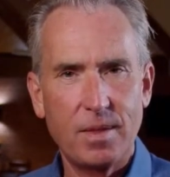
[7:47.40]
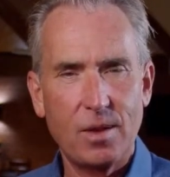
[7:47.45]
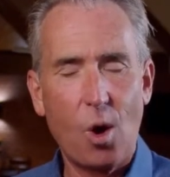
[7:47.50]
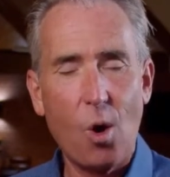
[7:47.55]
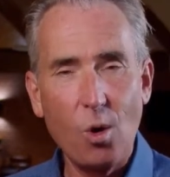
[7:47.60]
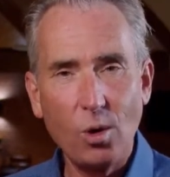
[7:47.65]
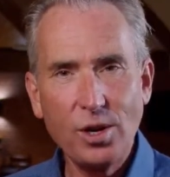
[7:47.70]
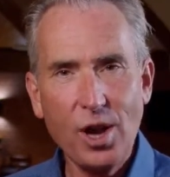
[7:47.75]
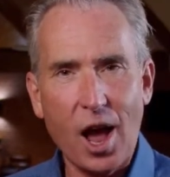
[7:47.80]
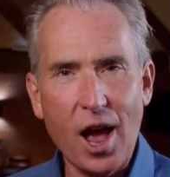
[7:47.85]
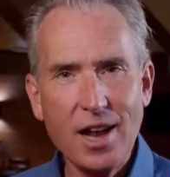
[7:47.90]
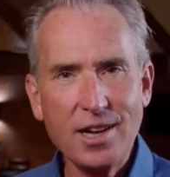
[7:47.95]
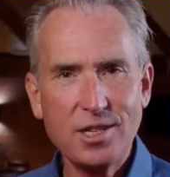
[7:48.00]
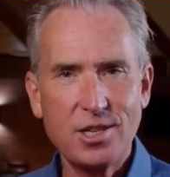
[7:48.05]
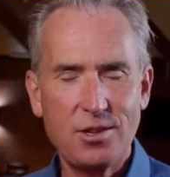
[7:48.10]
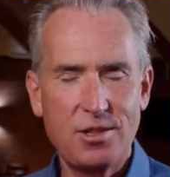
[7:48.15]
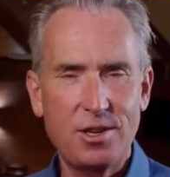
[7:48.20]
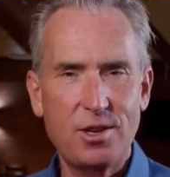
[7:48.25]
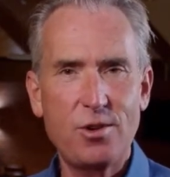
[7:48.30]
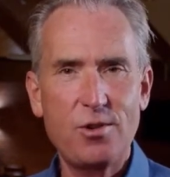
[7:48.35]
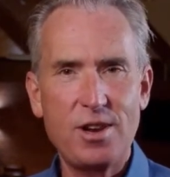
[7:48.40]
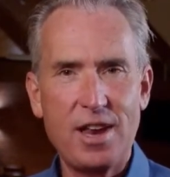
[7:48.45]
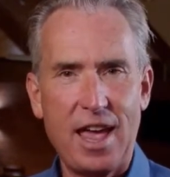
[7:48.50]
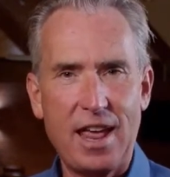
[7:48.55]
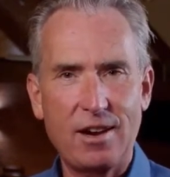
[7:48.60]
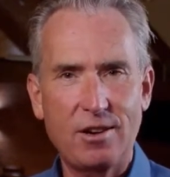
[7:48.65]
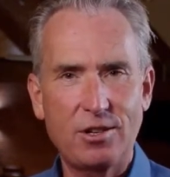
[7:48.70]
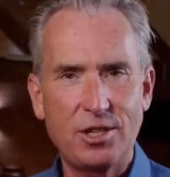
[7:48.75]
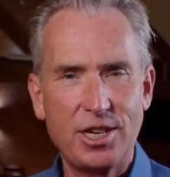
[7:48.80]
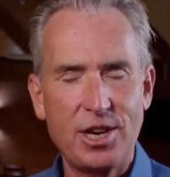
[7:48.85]
Hold on to the good
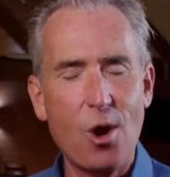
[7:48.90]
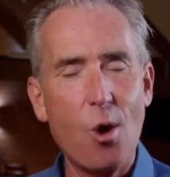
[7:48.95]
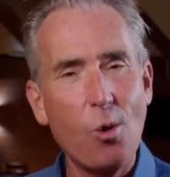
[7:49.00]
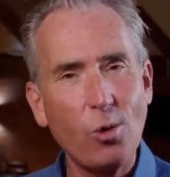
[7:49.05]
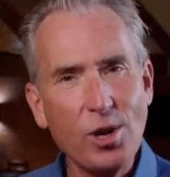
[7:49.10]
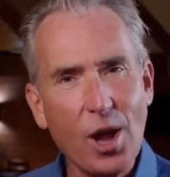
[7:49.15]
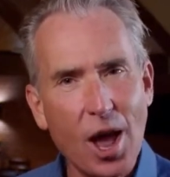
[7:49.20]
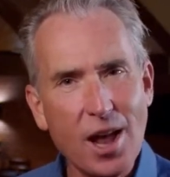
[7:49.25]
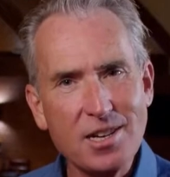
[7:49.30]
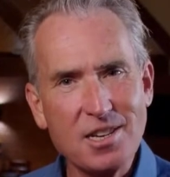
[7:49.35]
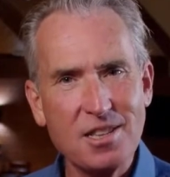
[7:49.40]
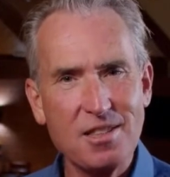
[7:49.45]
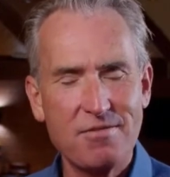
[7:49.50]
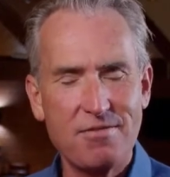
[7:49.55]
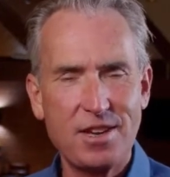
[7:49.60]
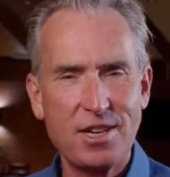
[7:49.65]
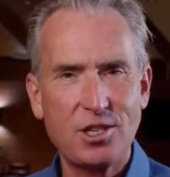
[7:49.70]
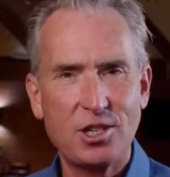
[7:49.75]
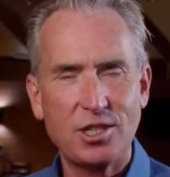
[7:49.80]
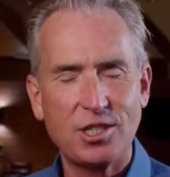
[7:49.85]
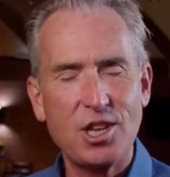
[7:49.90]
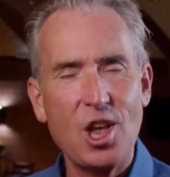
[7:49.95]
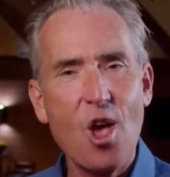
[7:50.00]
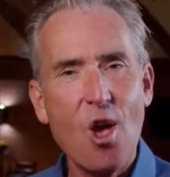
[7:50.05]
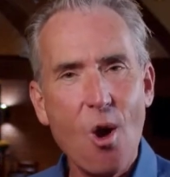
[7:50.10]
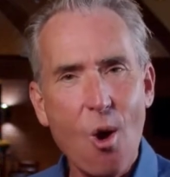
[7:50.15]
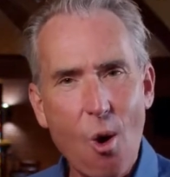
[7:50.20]
energy. Hold on to the visions.